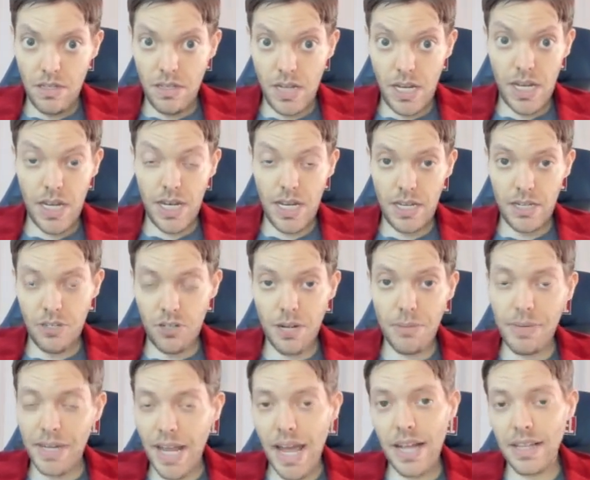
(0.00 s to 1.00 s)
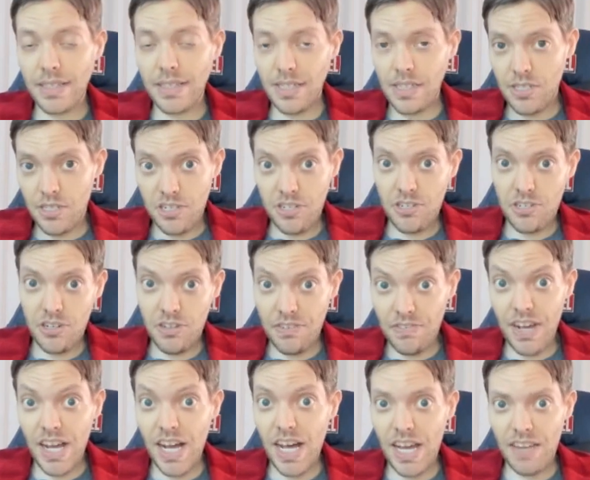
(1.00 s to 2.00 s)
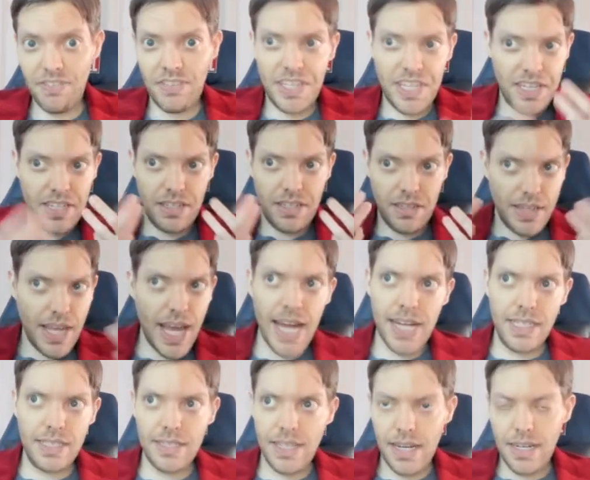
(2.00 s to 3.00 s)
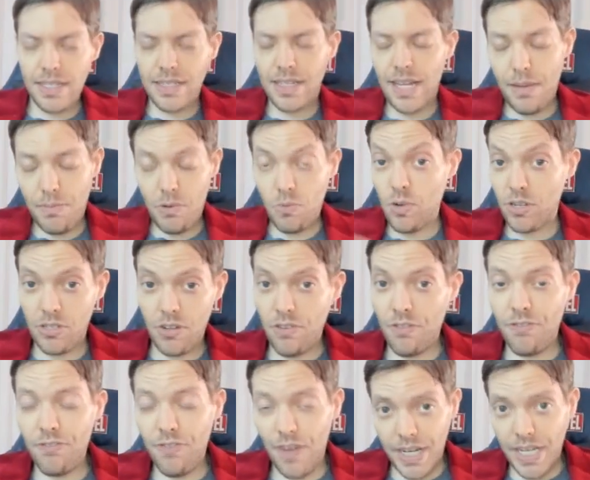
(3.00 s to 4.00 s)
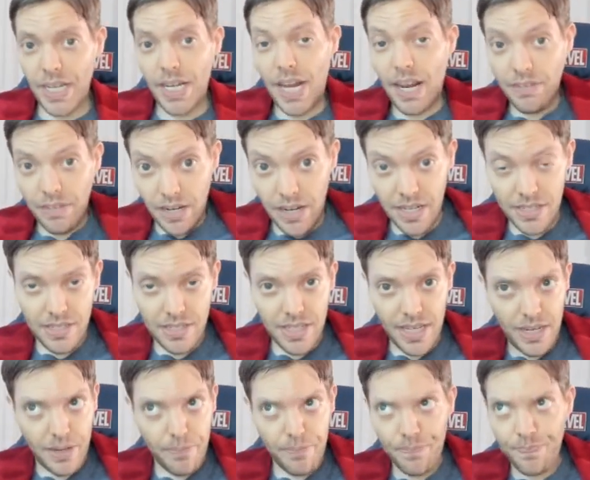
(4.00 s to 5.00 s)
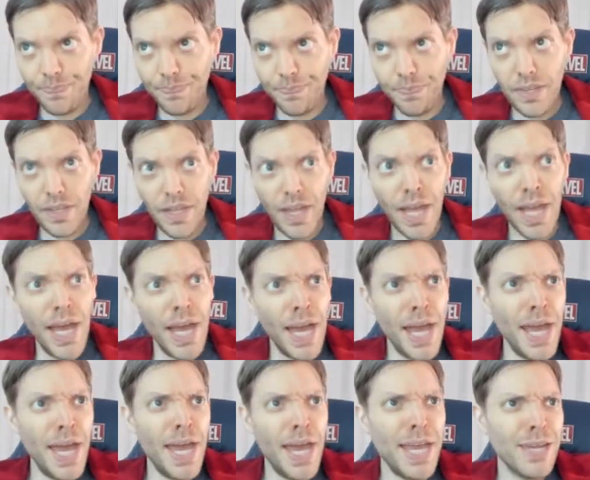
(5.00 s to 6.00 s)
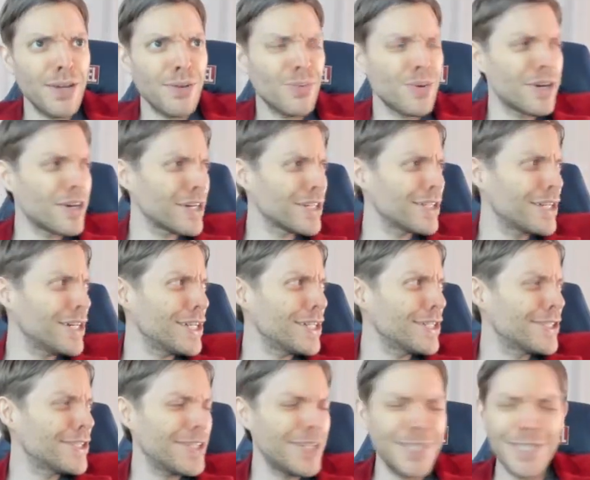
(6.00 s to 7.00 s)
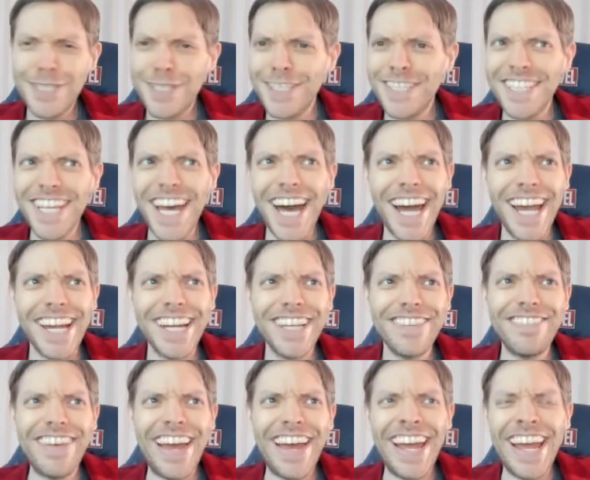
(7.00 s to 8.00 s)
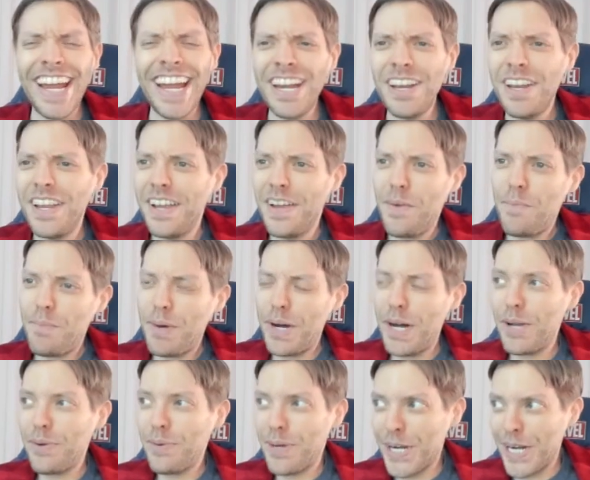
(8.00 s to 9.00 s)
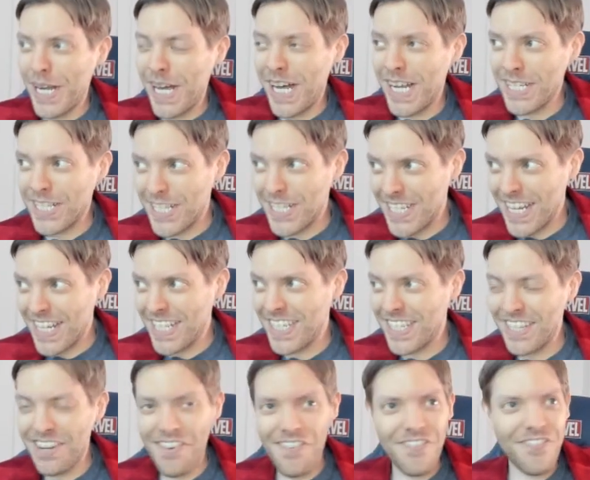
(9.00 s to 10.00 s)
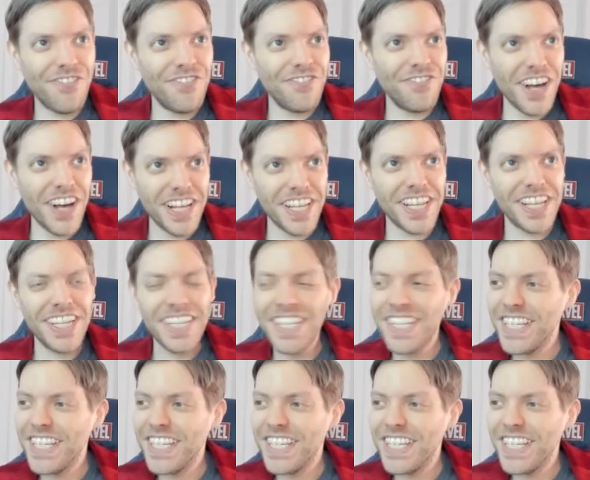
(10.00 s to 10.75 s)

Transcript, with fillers: uh, criminality to survive. Like, that is not examined What's a fucking ever. It's like, hey, we're a good, good society, man, but we're going to ostracize this little fuck